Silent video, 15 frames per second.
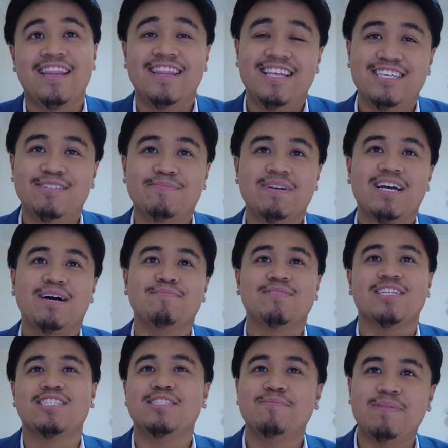This becomes
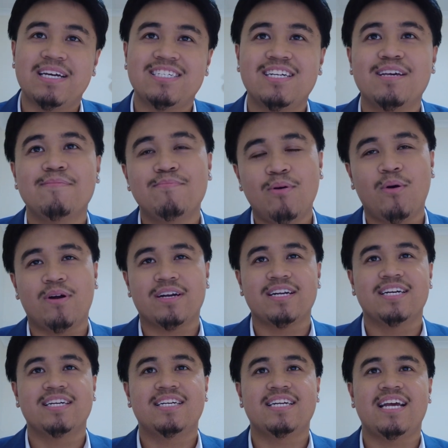especially
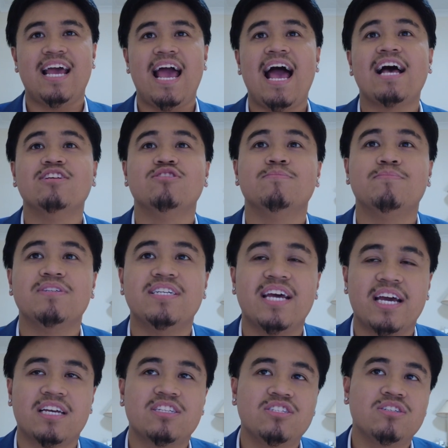important as you
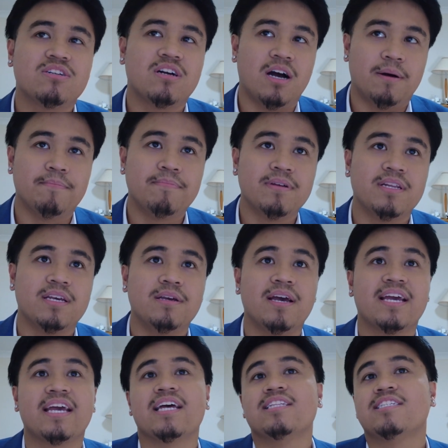protect your company
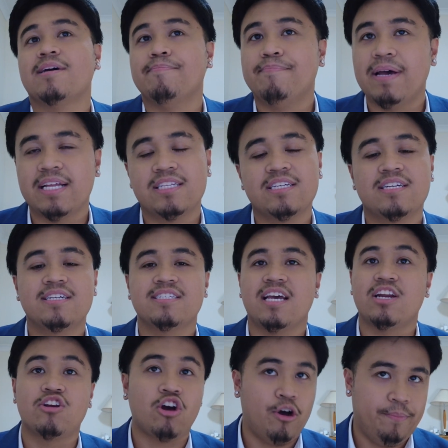against competitors
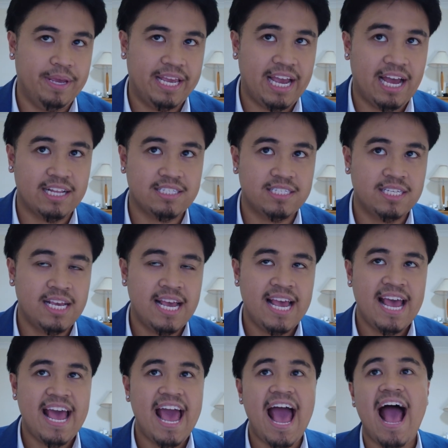and copycats.
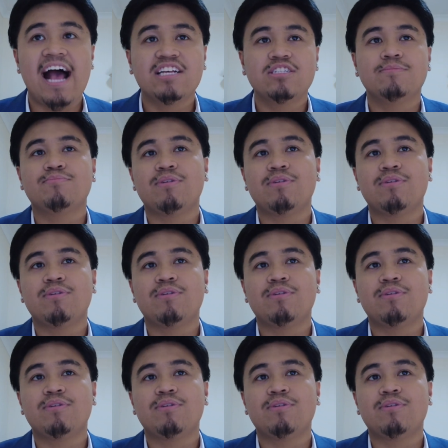As your